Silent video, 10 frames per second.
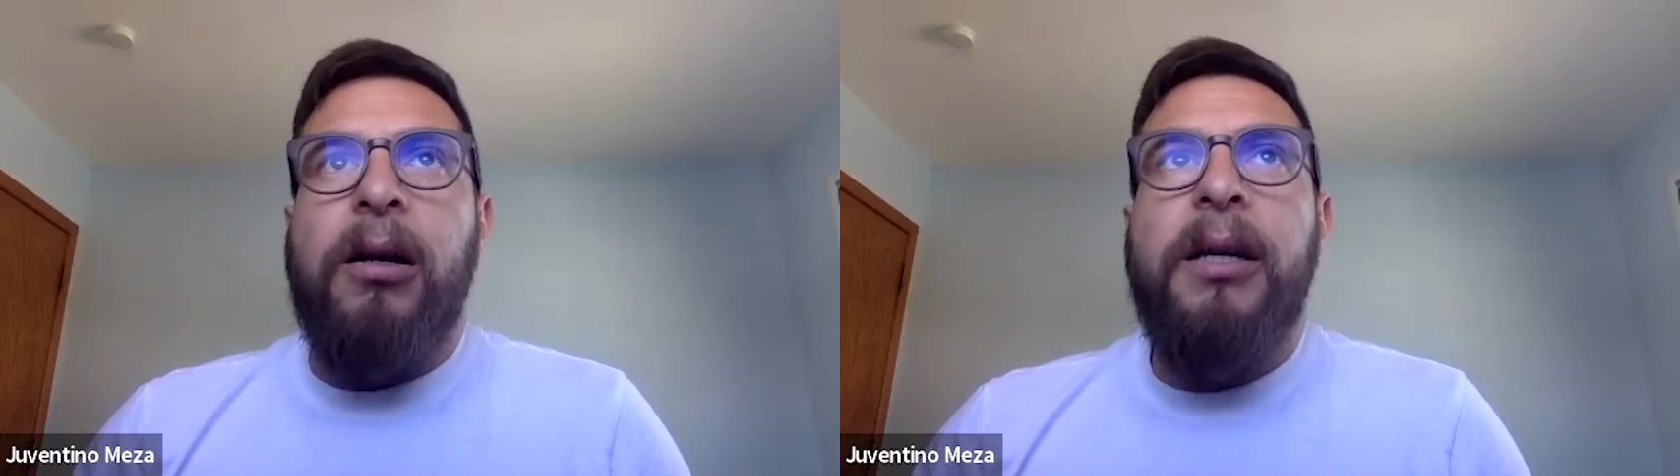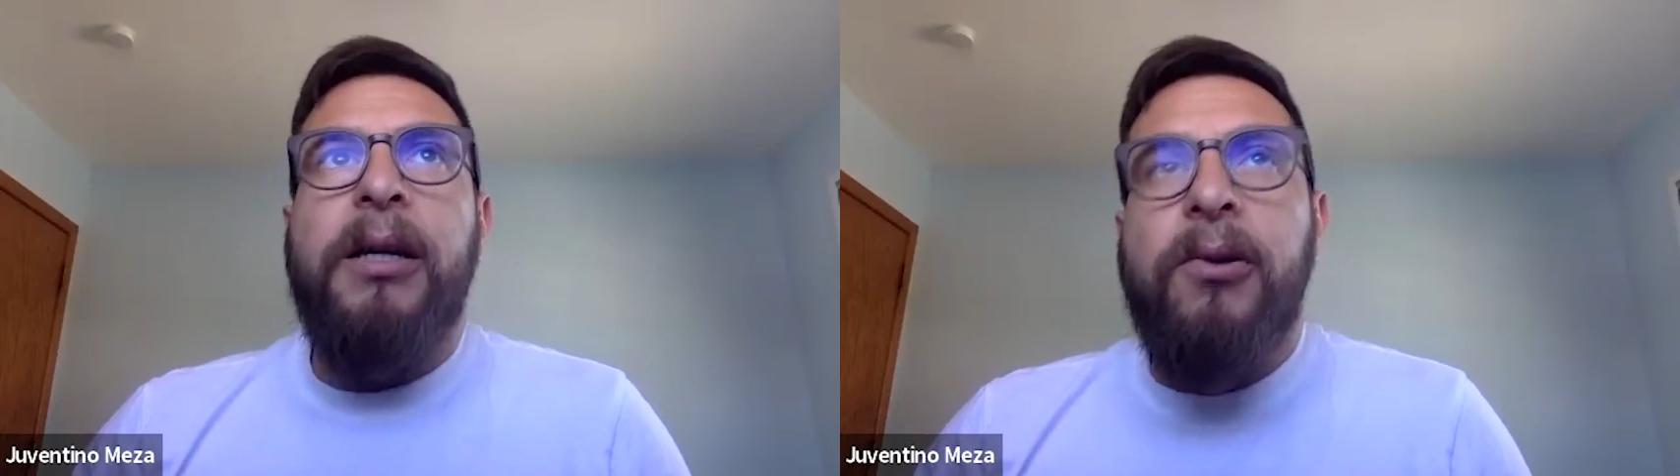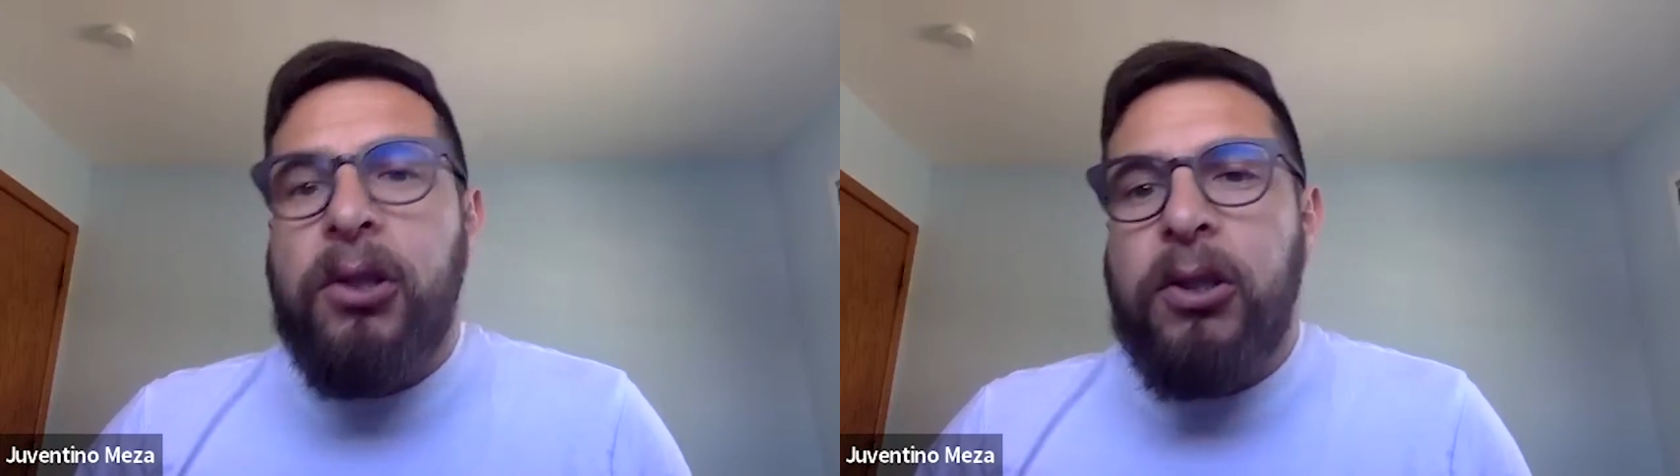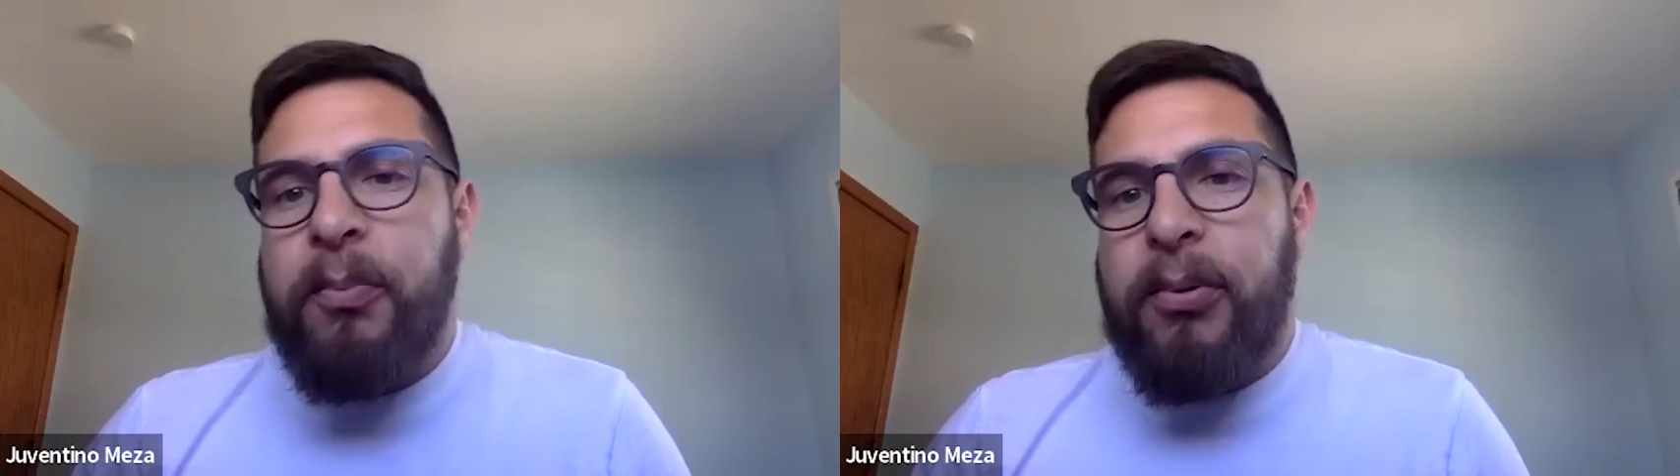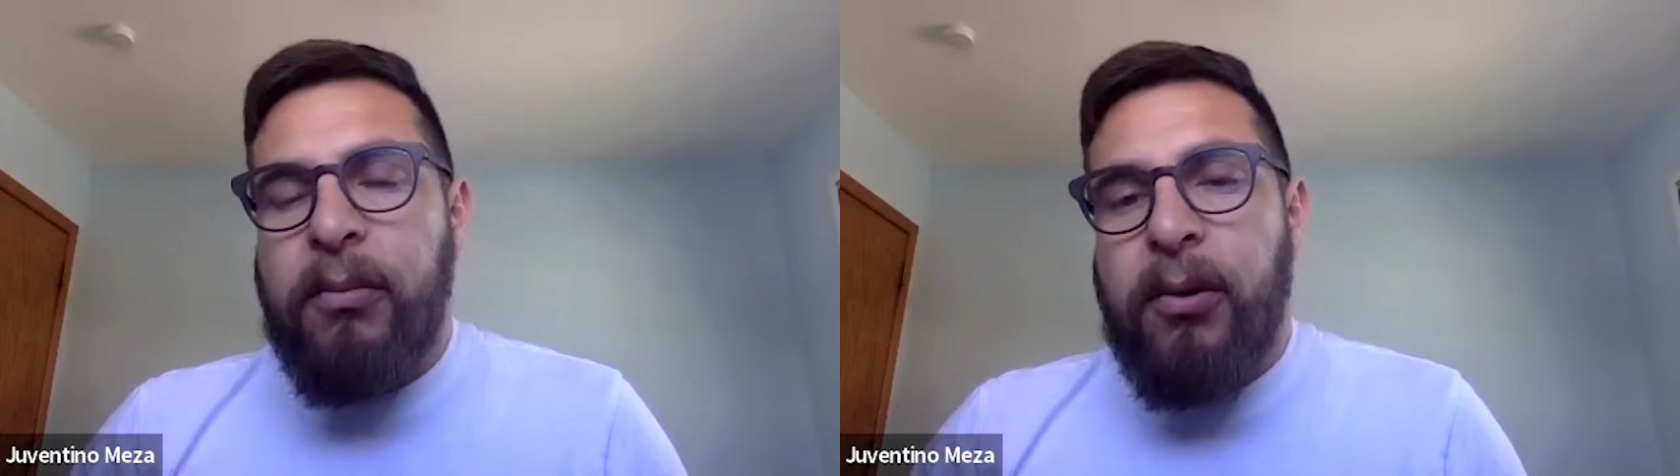are
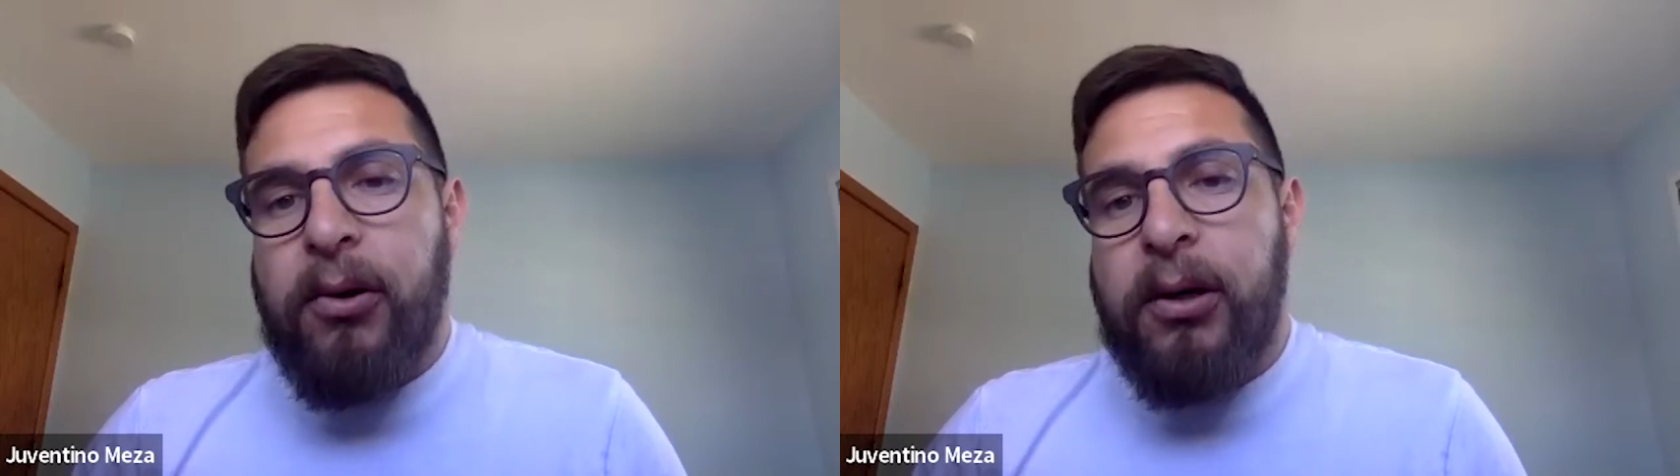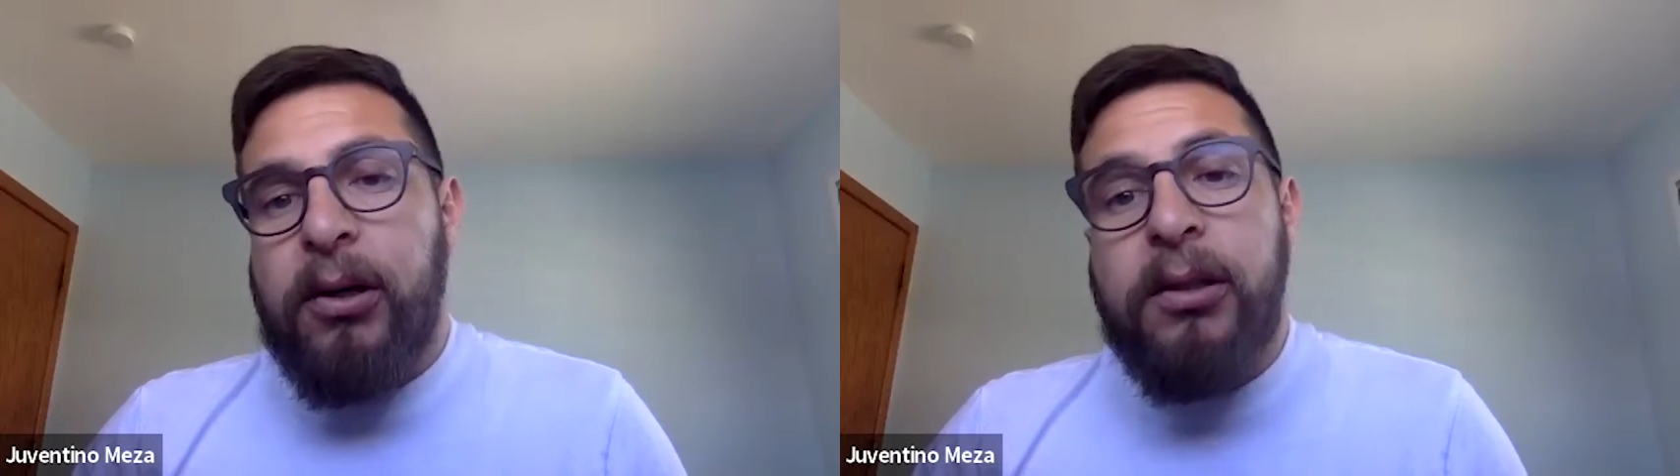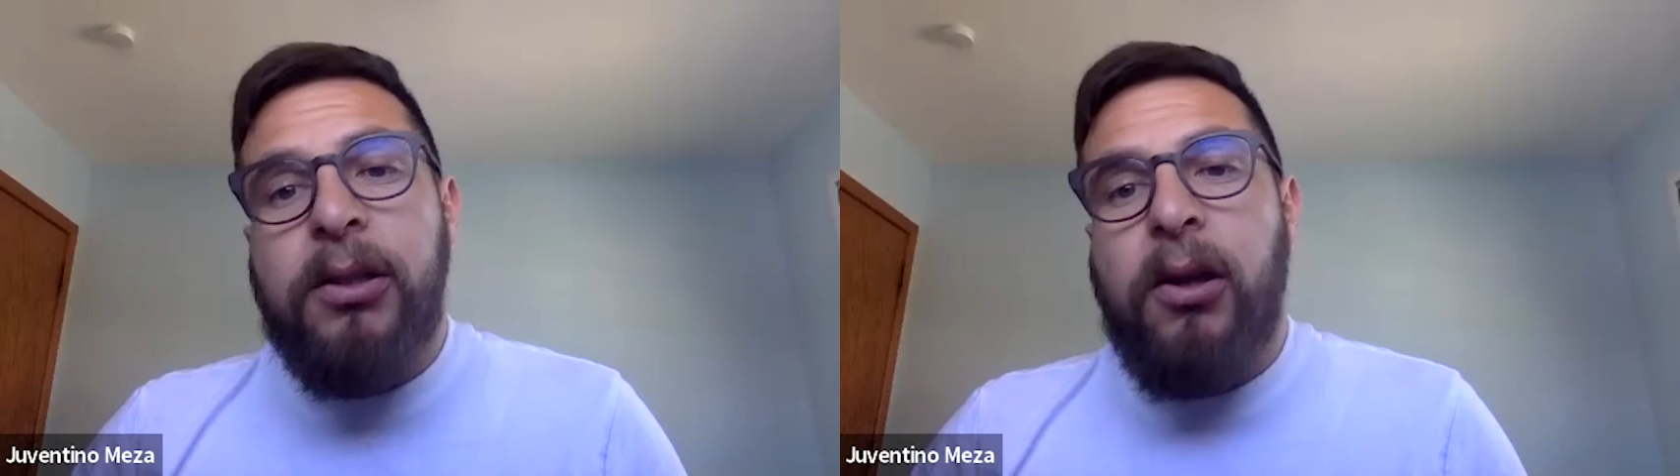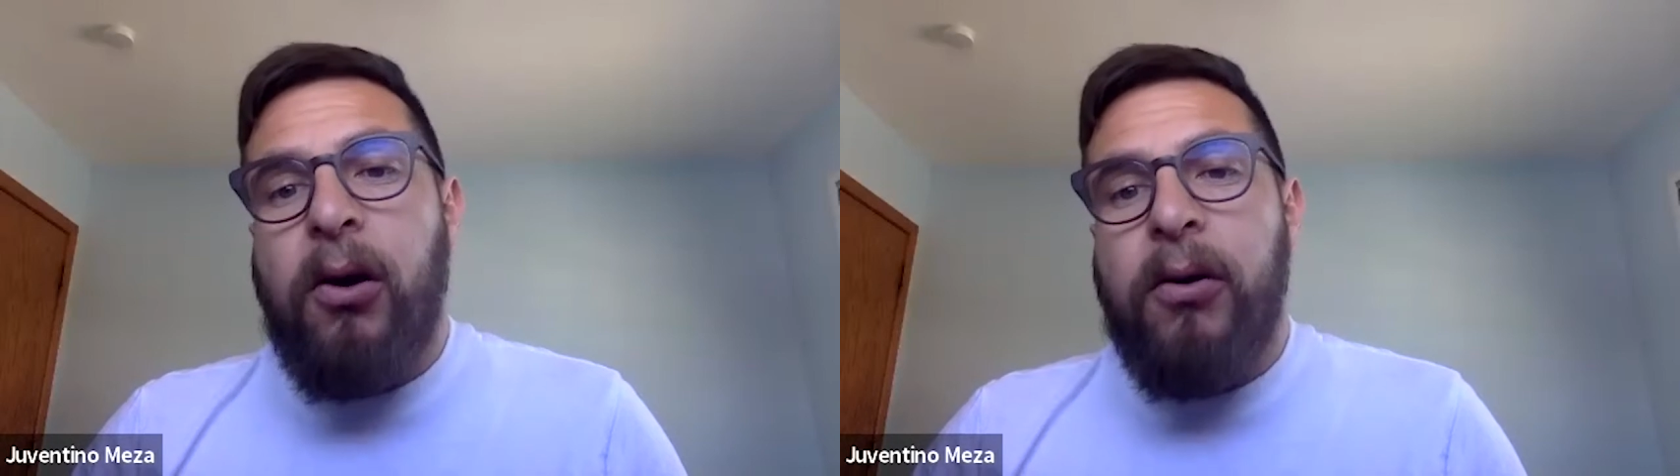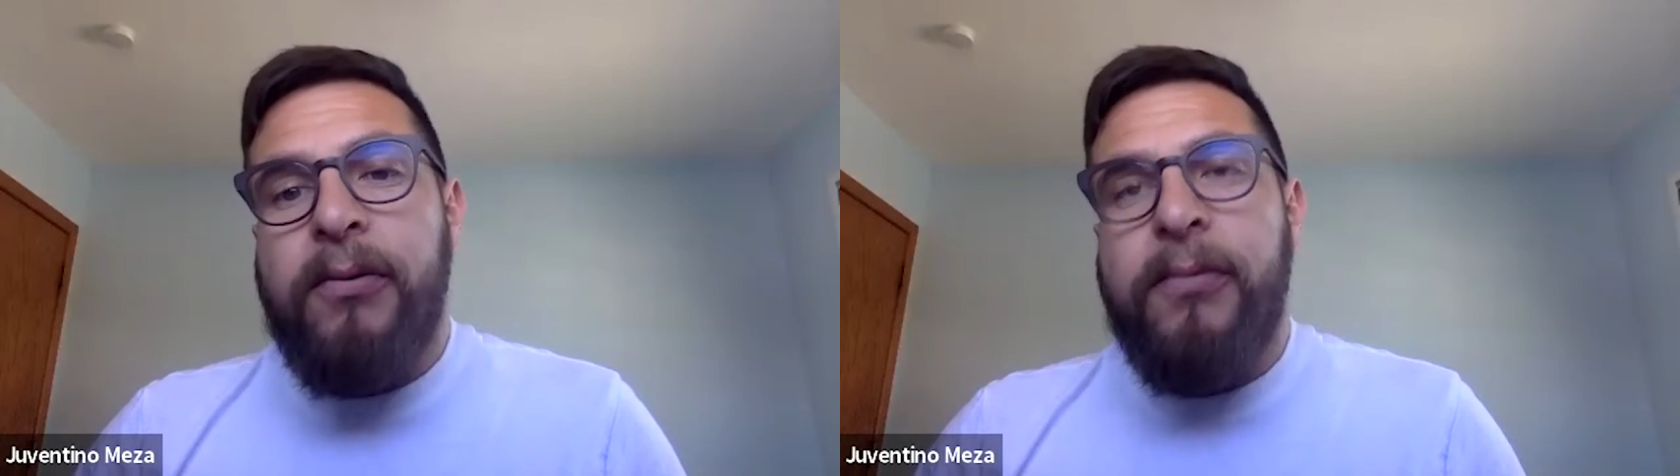huge
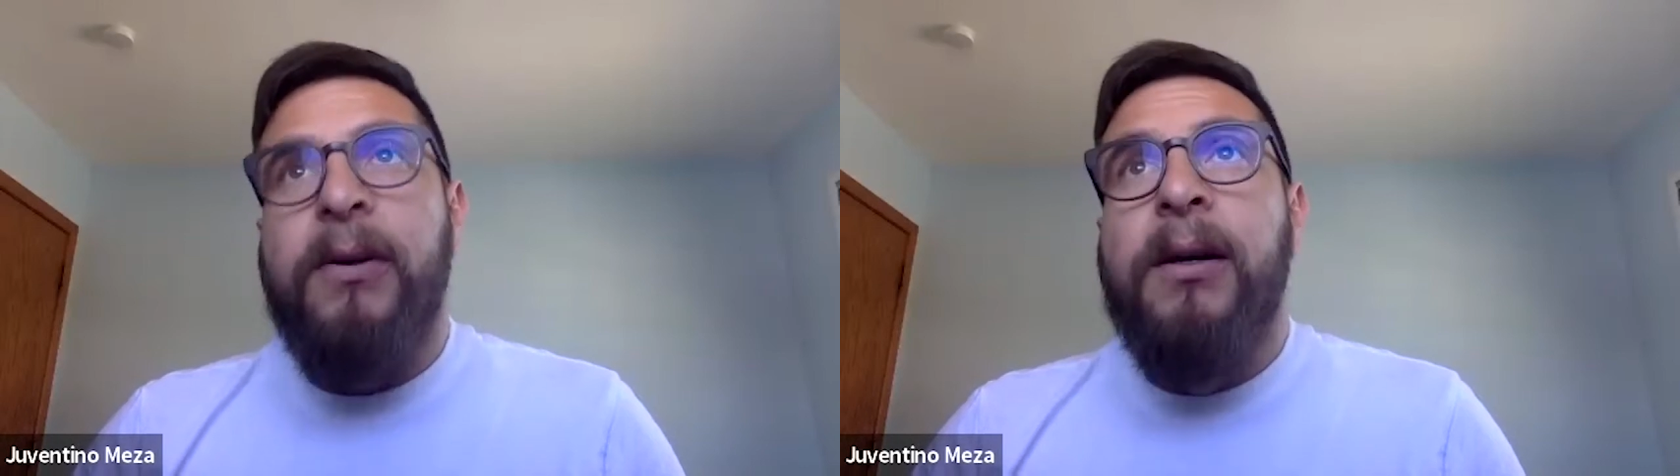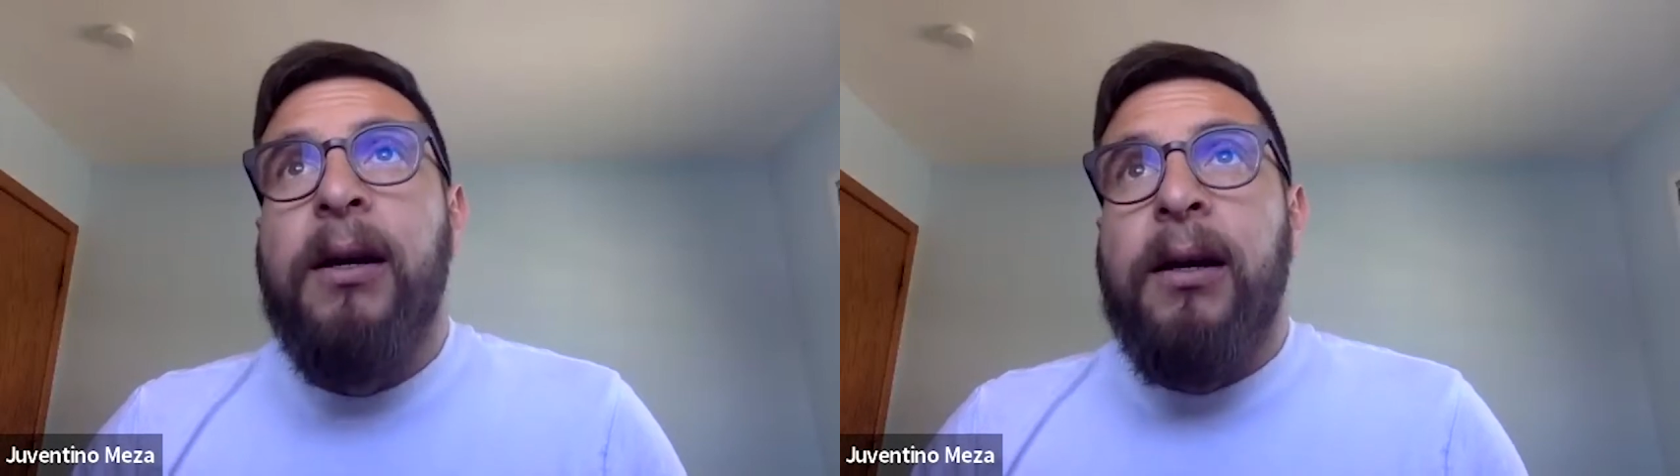promoters of